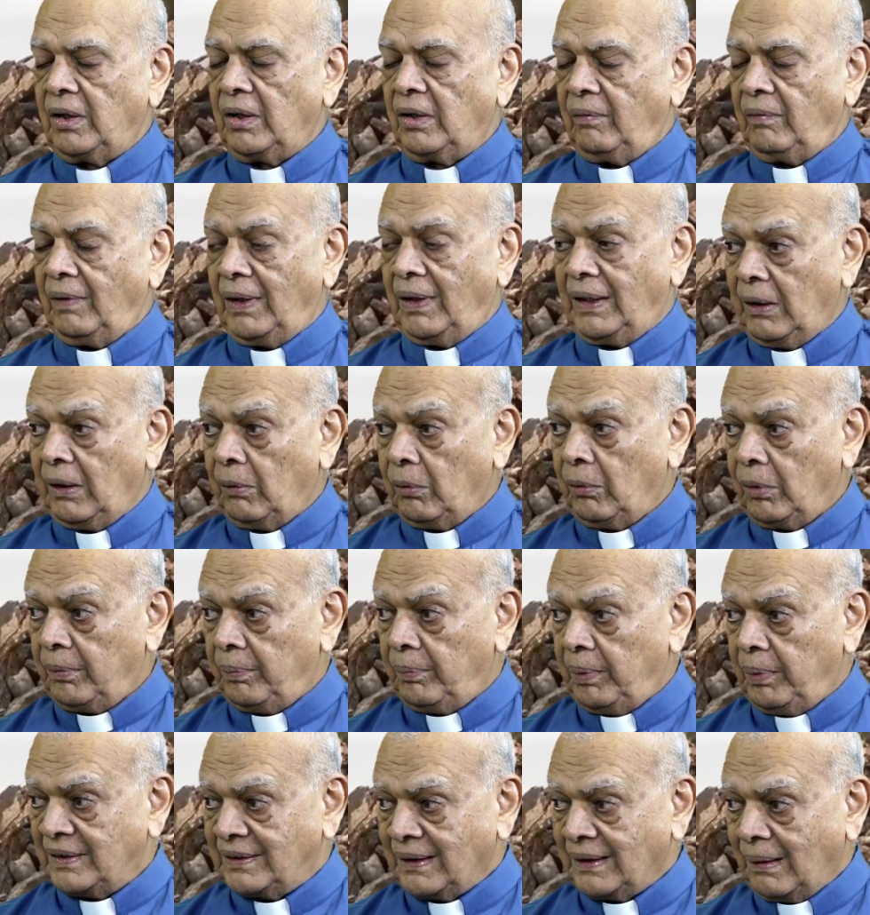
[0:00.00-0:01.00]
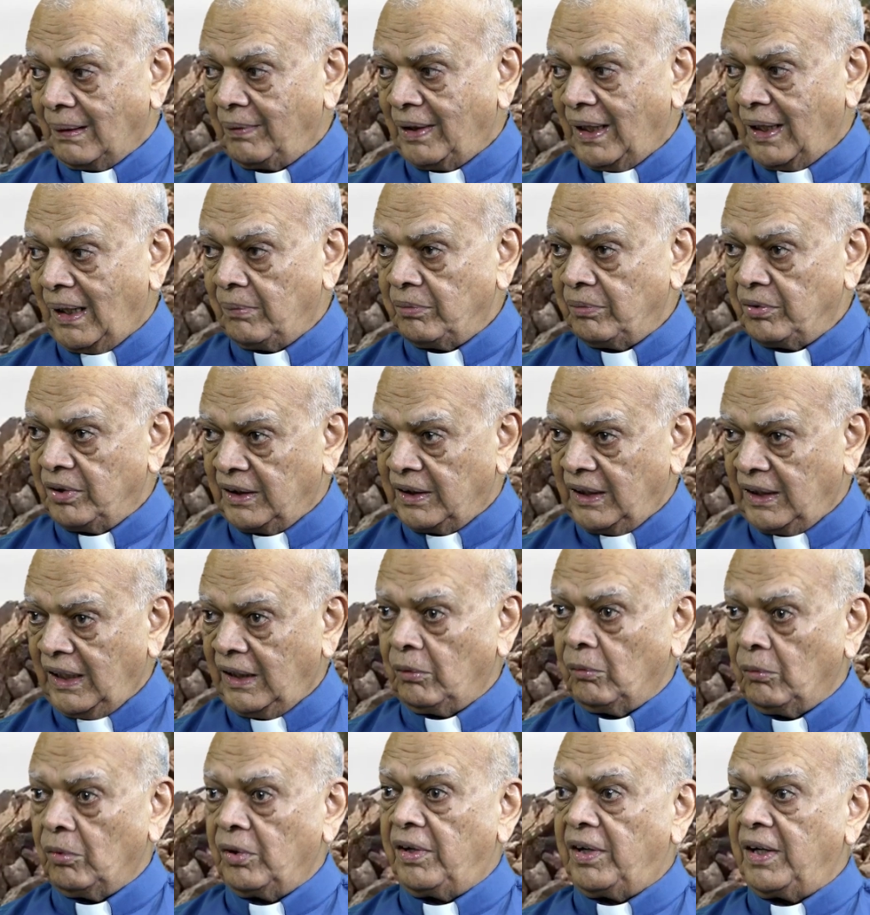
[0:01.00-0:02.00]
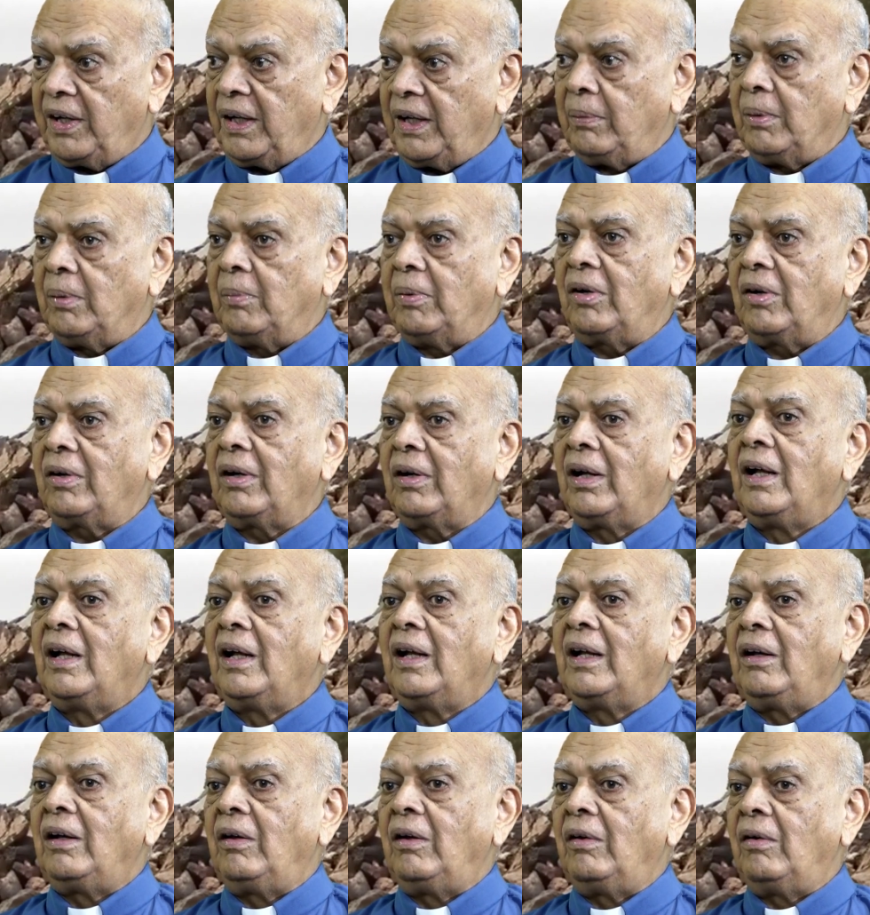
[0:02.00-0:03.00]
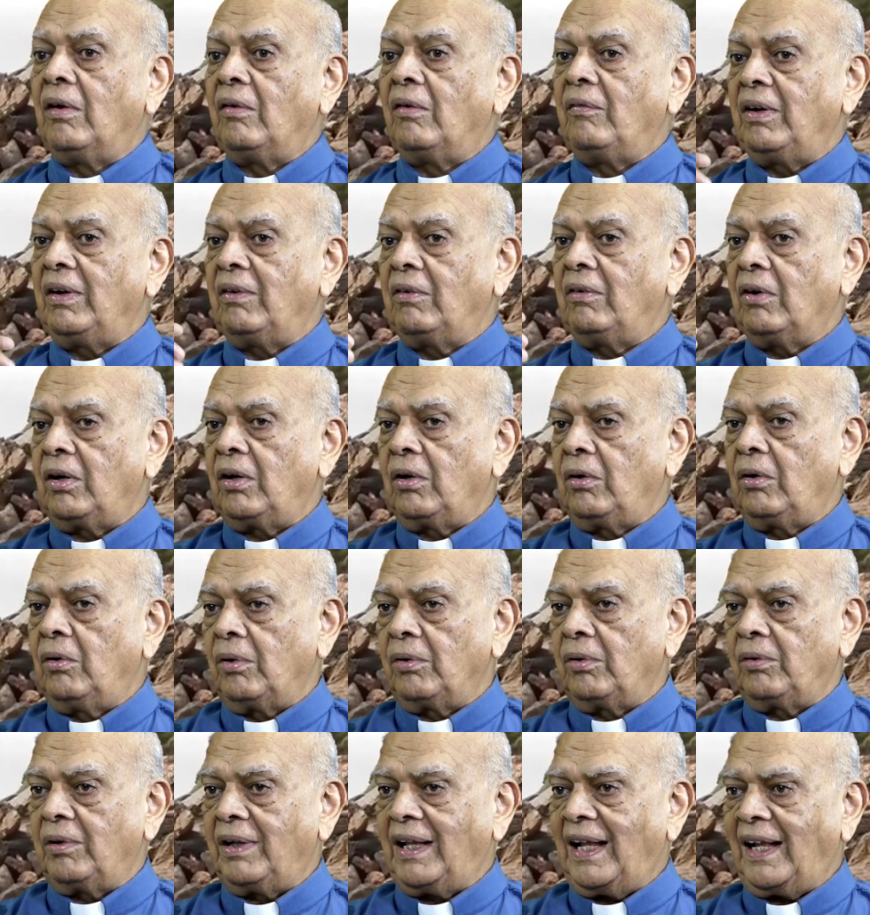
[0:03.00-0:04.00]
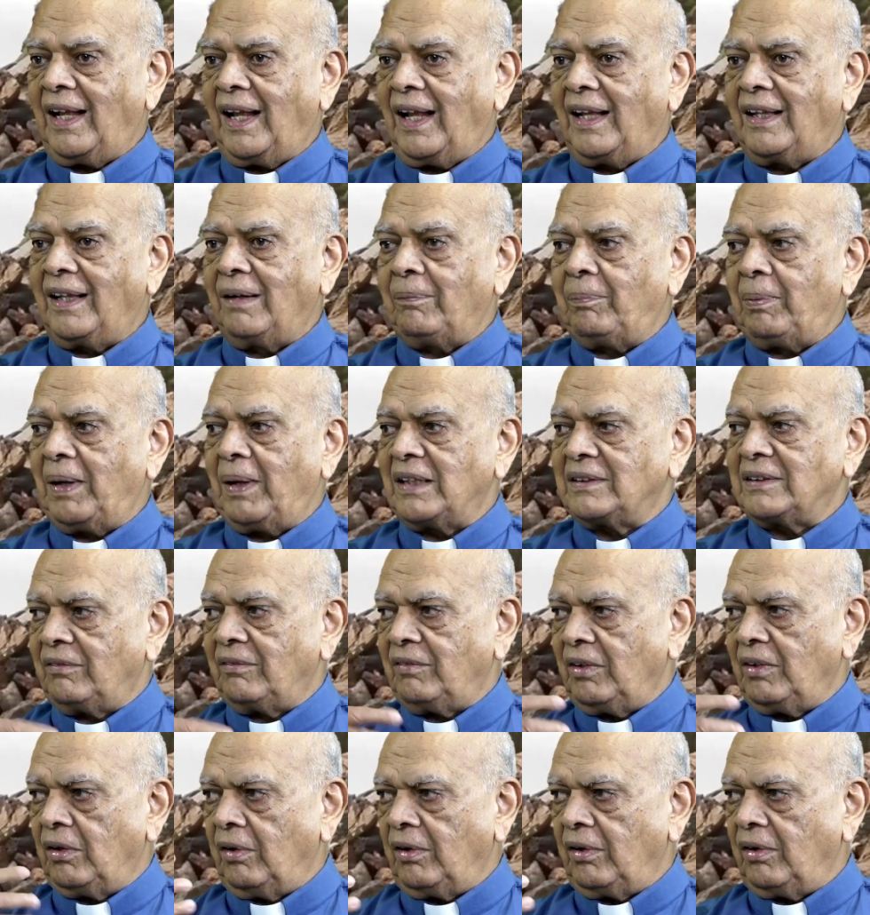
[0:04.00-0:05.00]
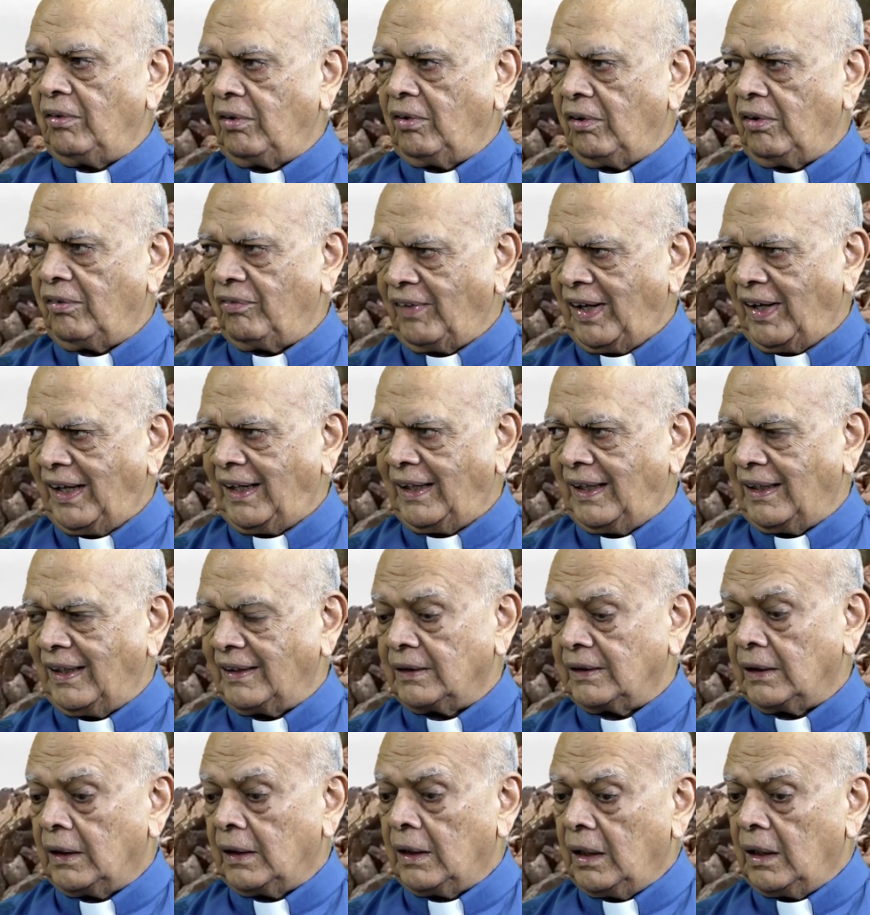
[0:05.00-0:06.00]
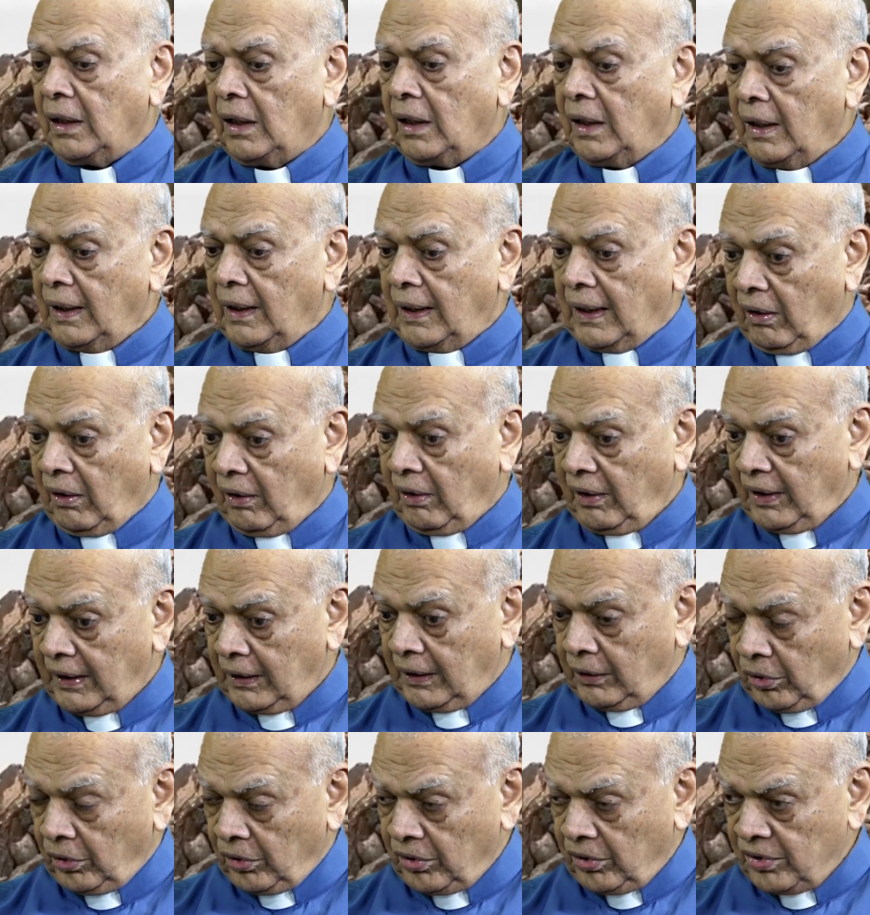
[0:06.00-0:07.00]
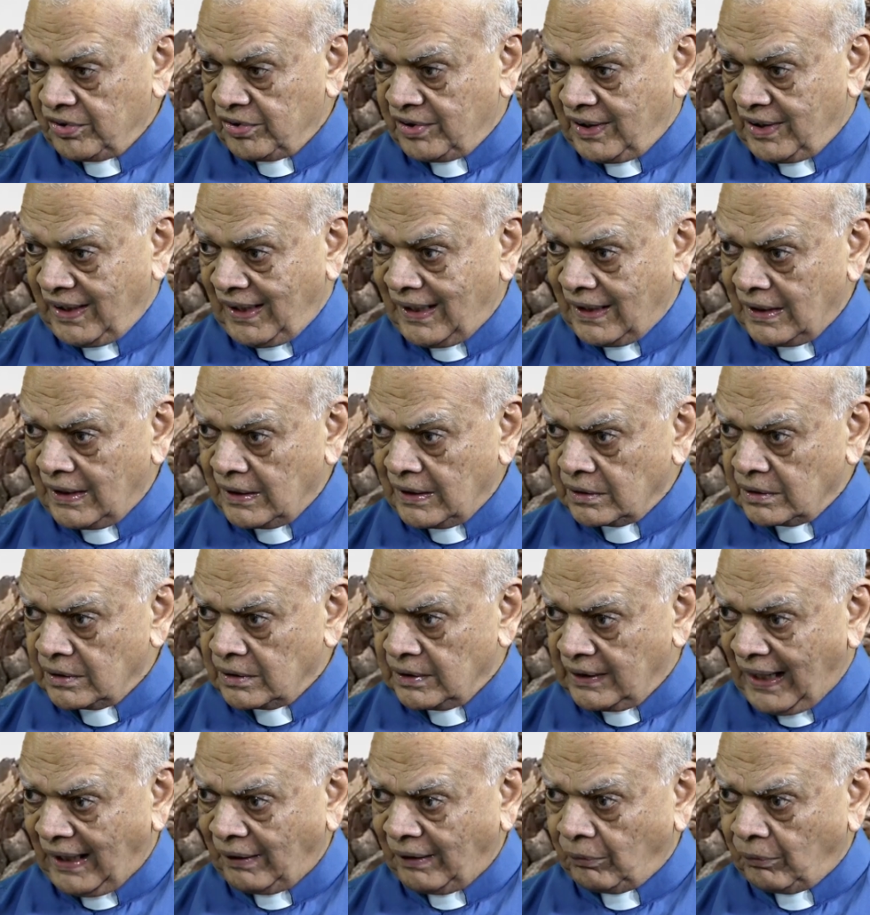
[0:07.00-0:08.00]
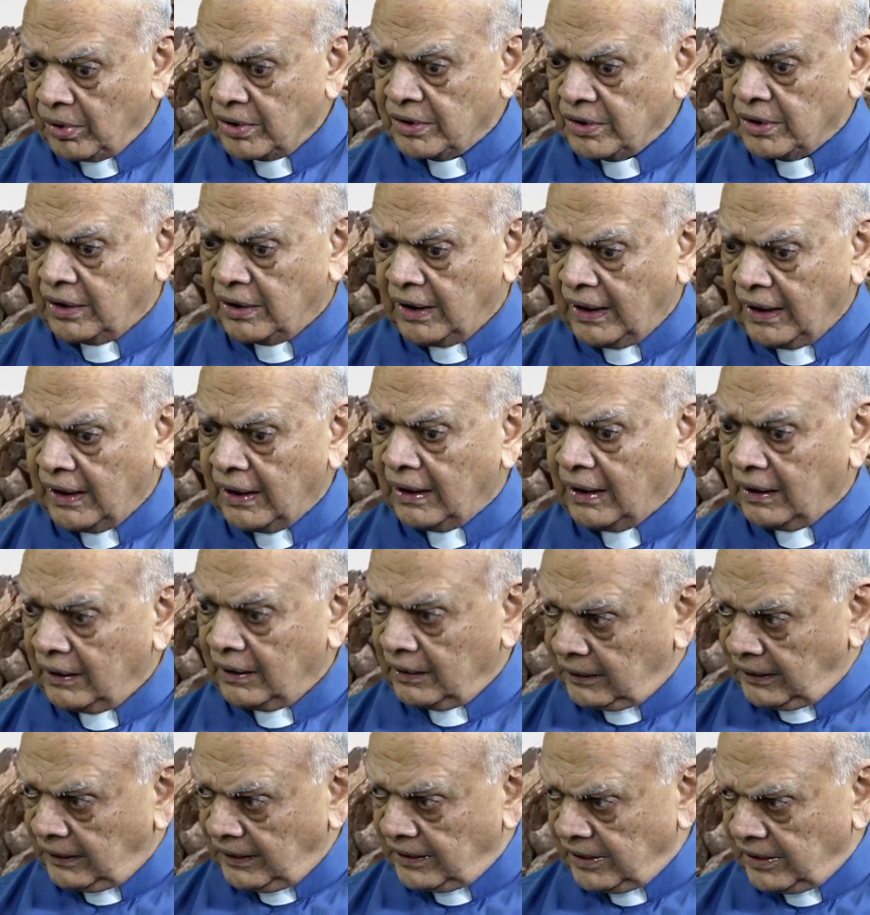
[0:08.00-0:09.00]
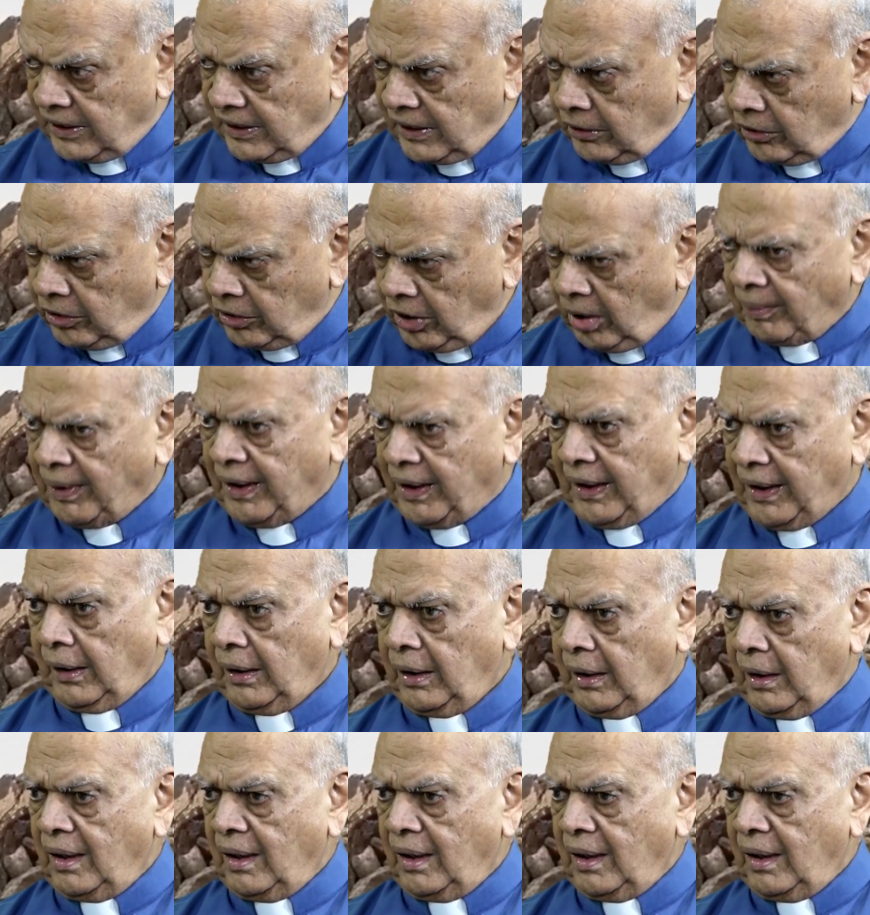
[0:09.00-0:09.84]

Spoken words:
When they would be, sometimes the king would dream about, you know, we got to go to that other place and we going to go fight again. Now, in those days, that was a thing considered common.